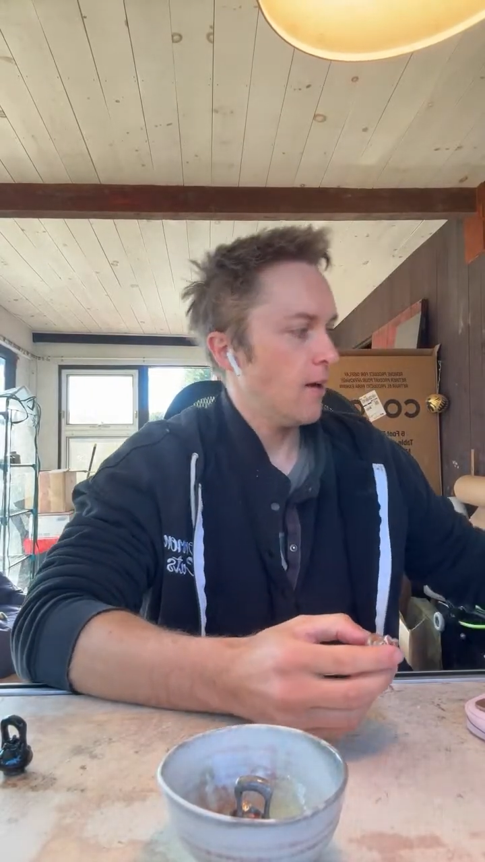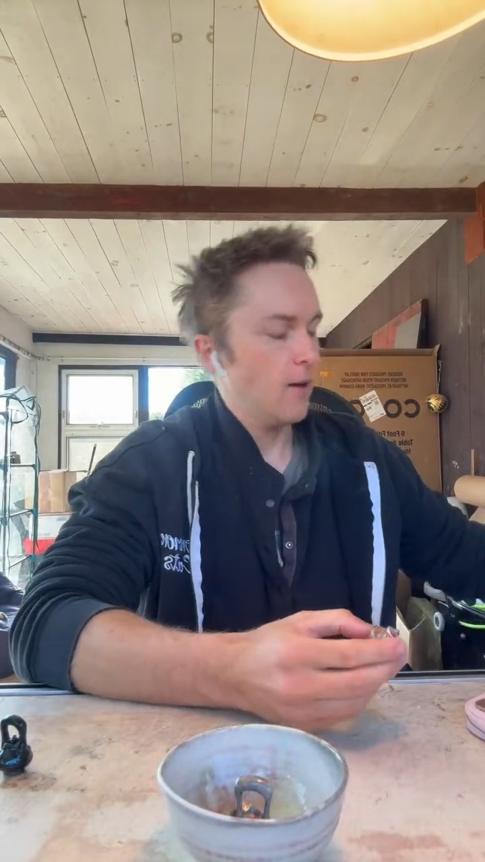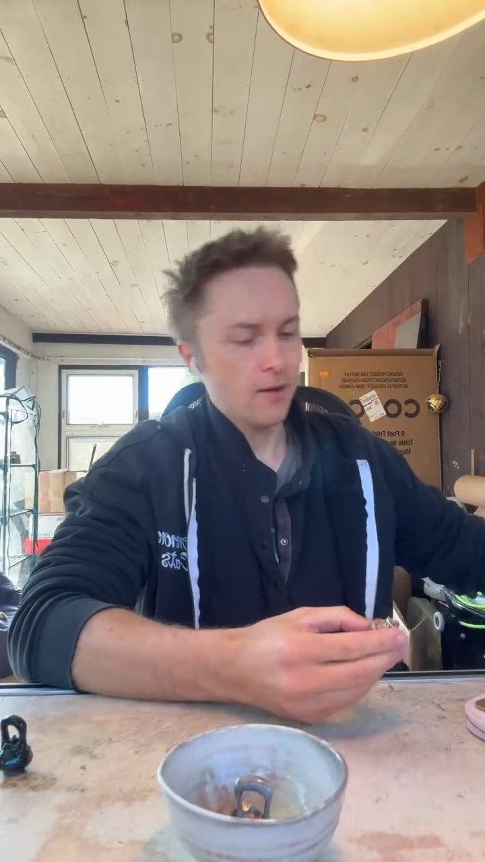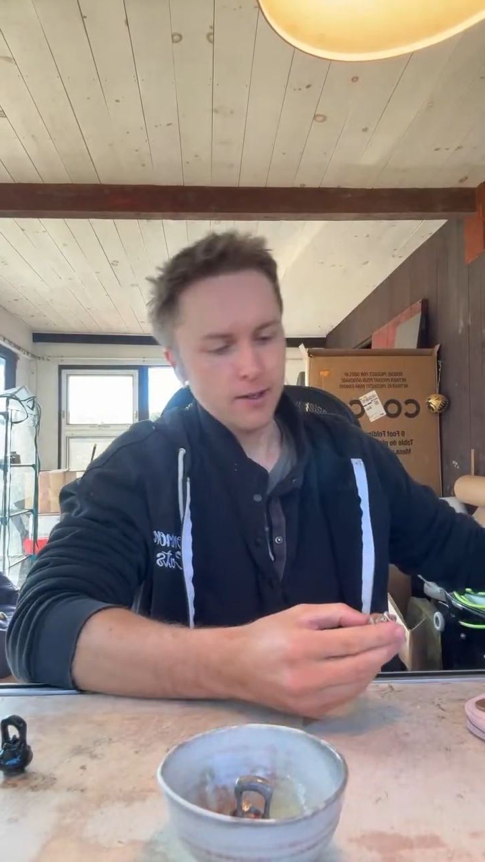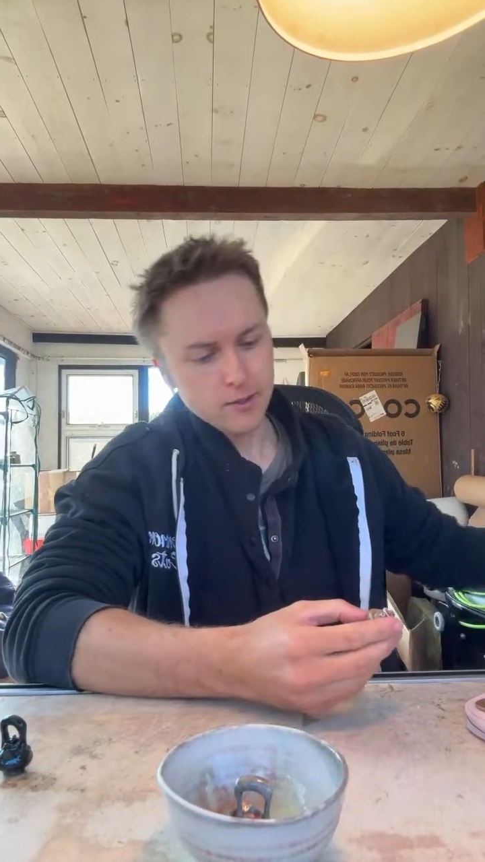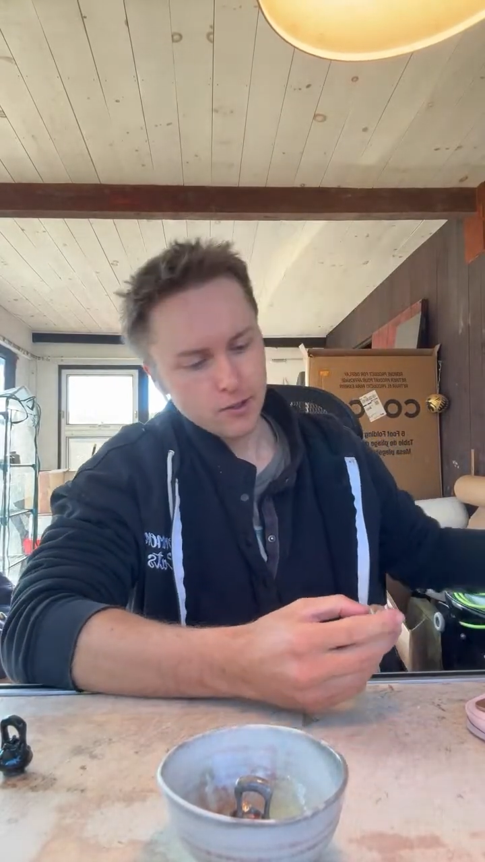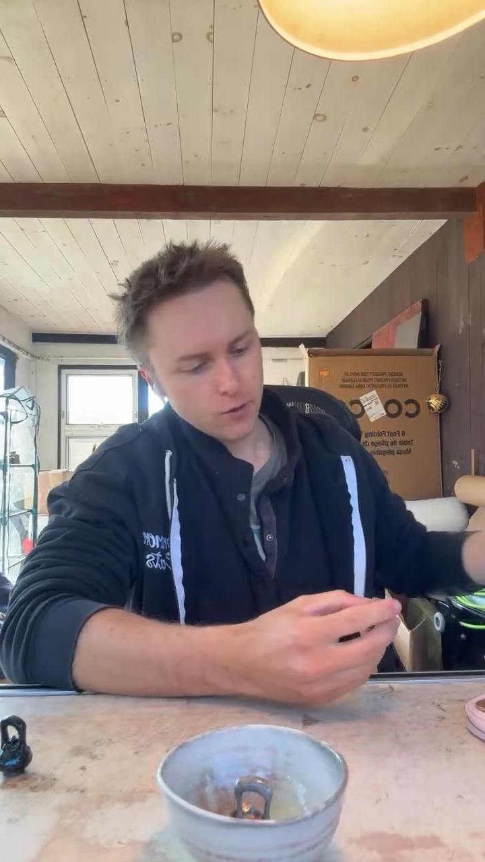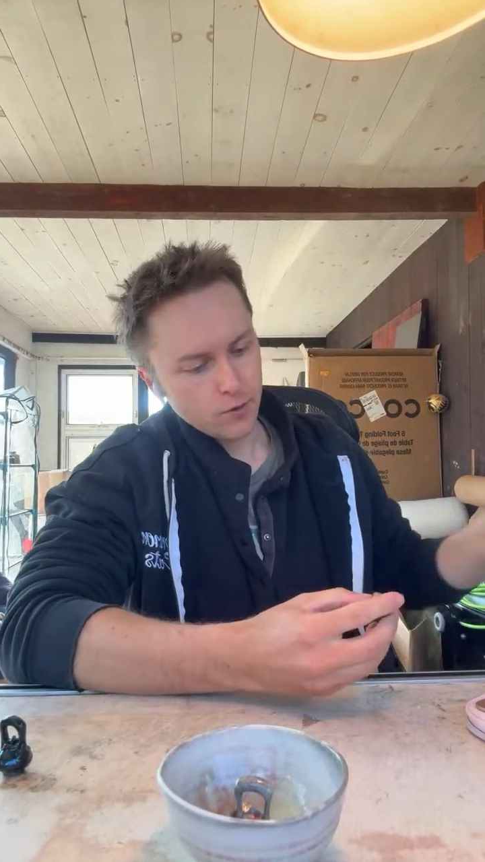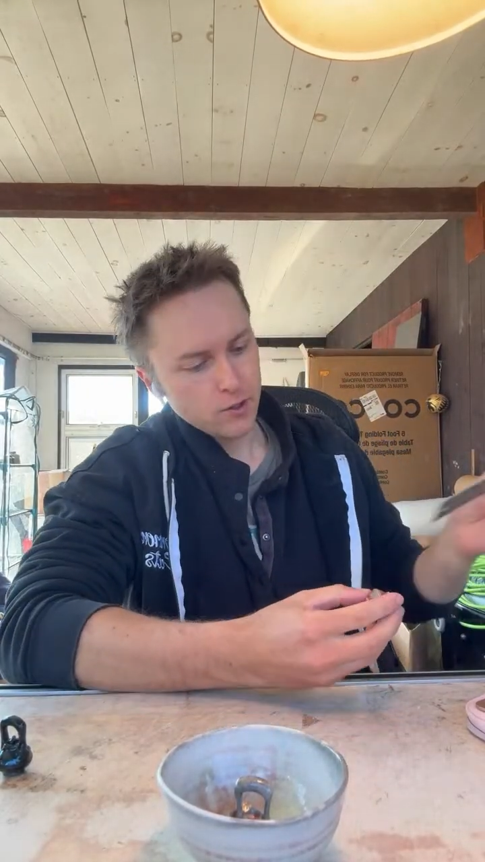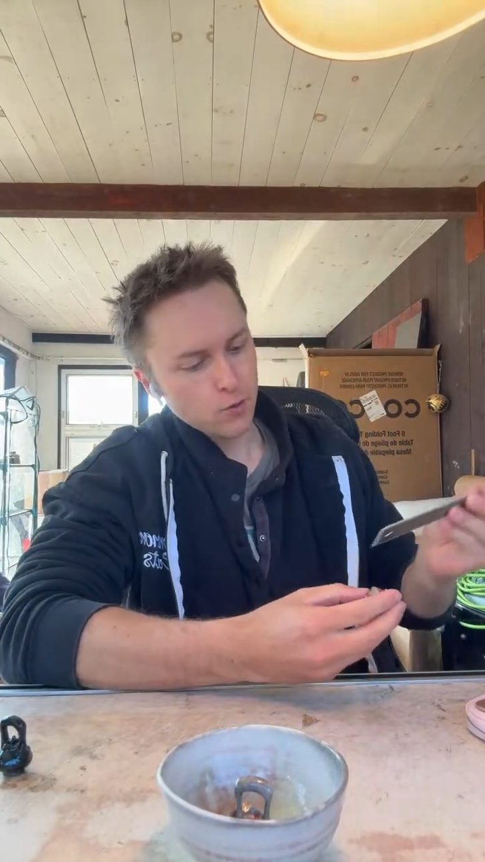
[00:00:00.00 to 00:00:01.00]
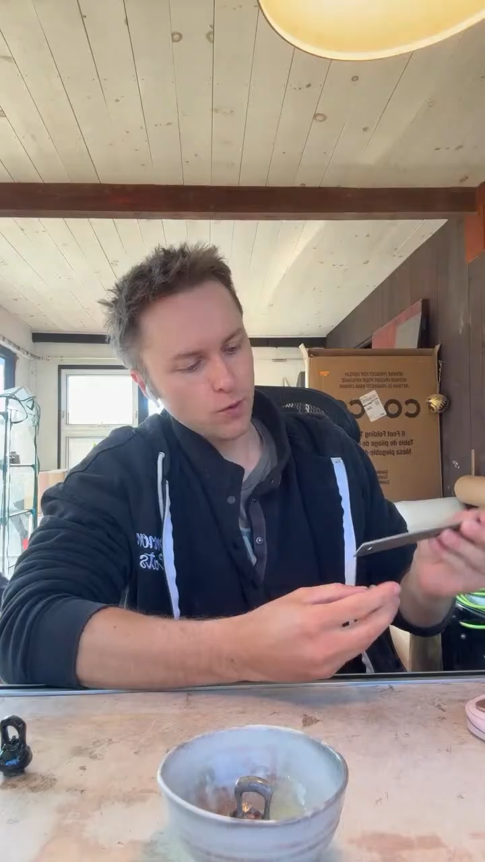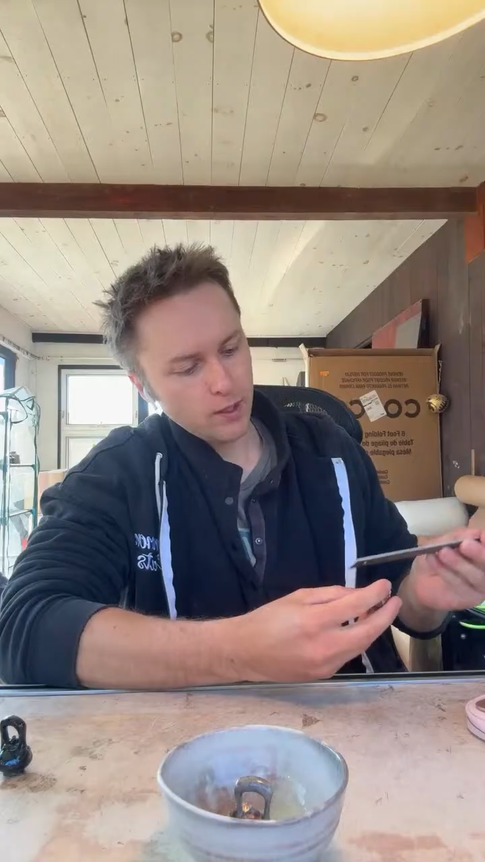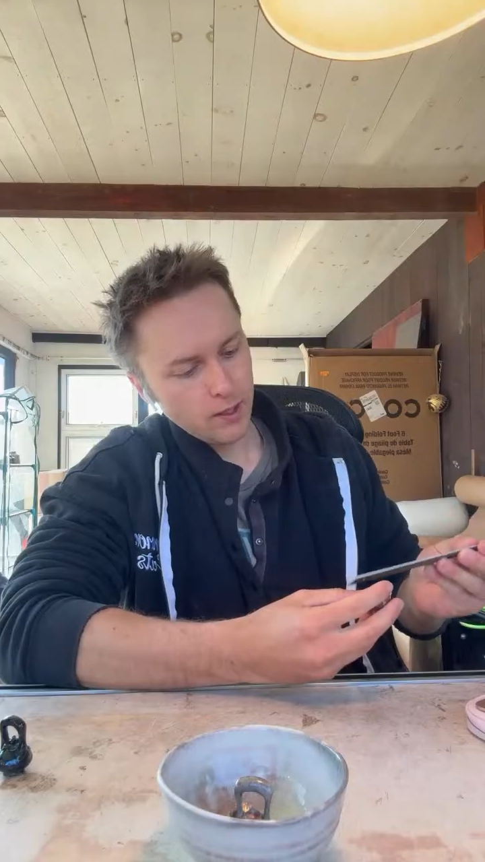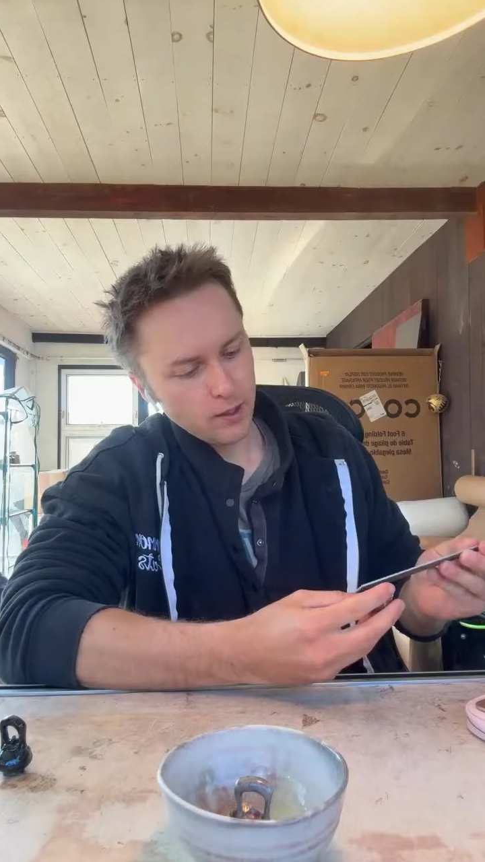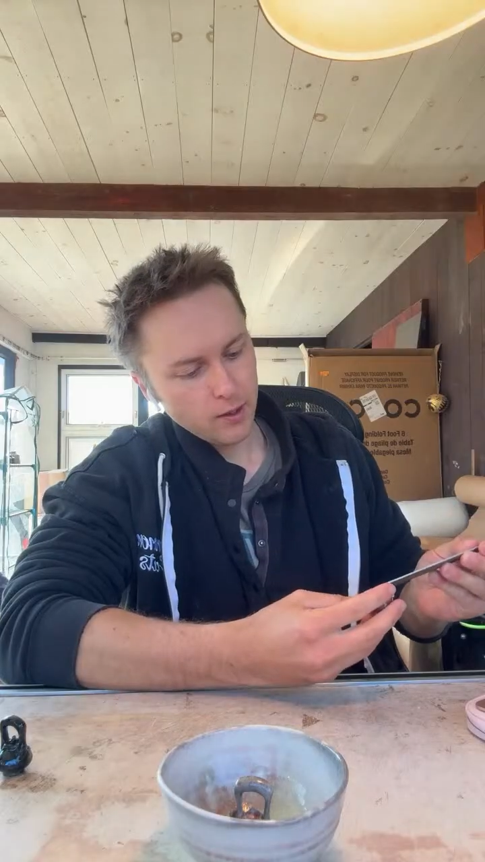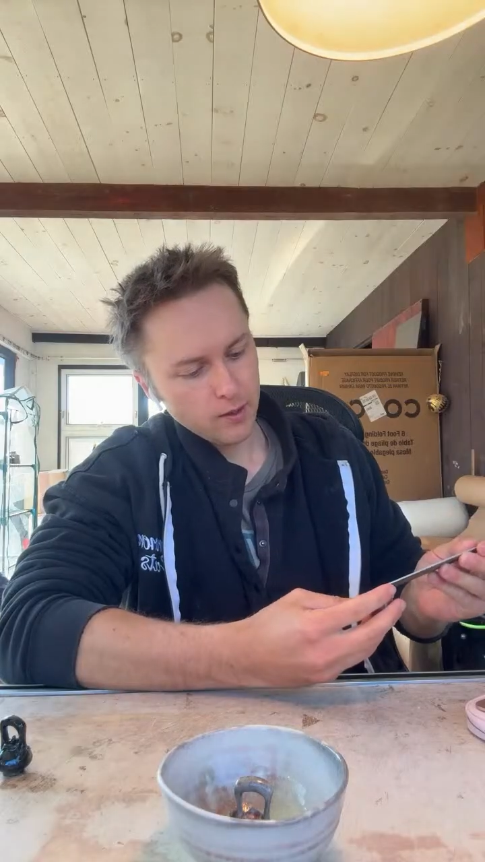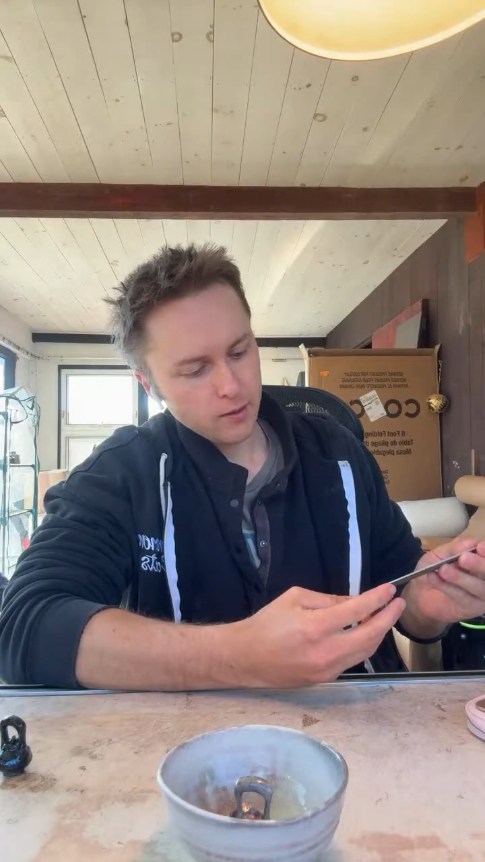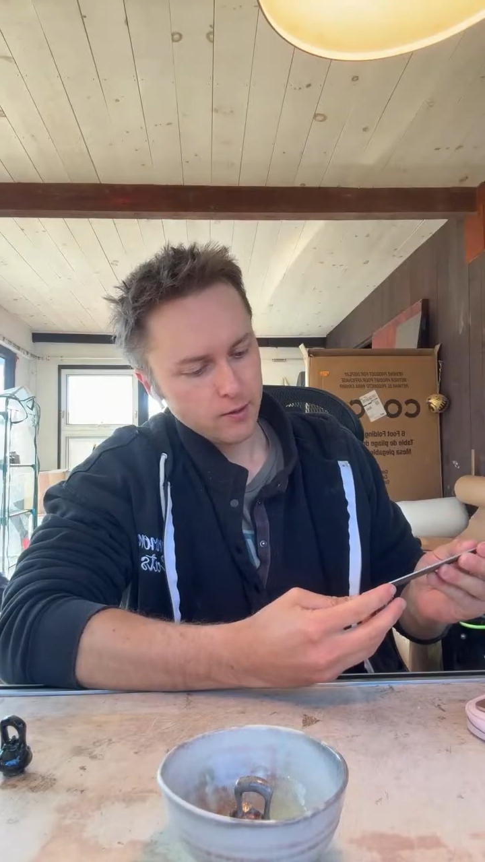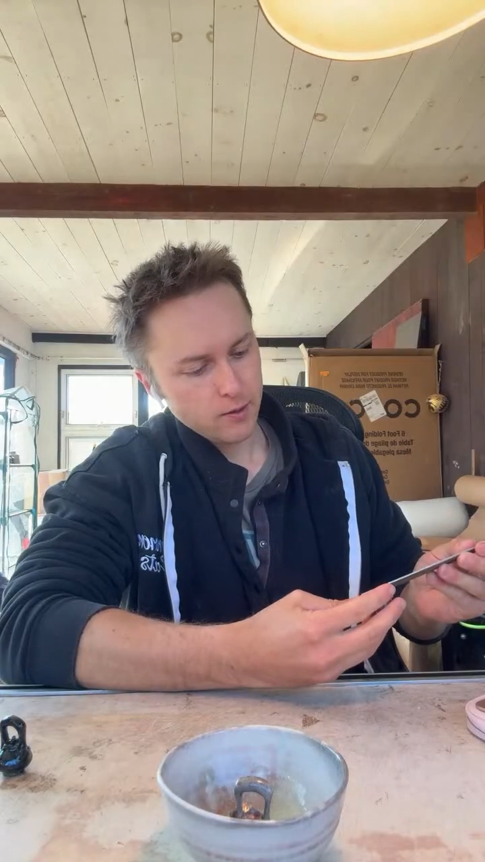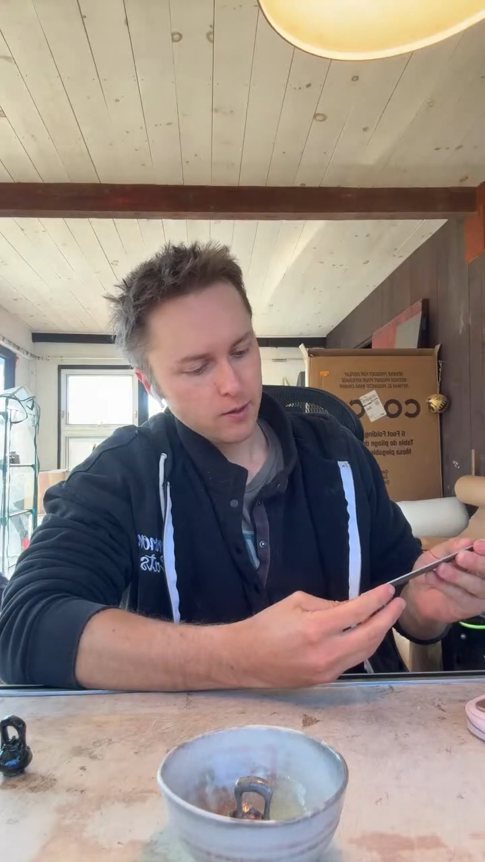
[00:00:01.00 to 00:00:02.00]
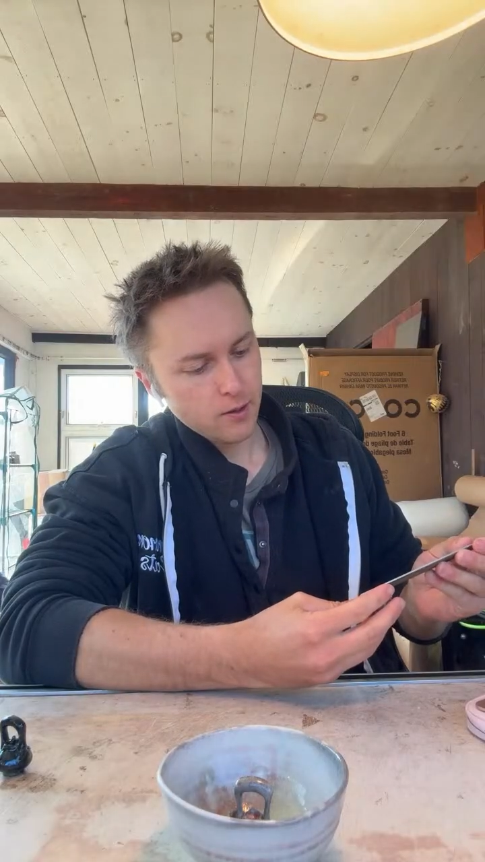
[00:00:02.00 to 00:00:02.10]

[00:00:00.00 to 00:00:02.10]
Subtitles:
All right, so this one is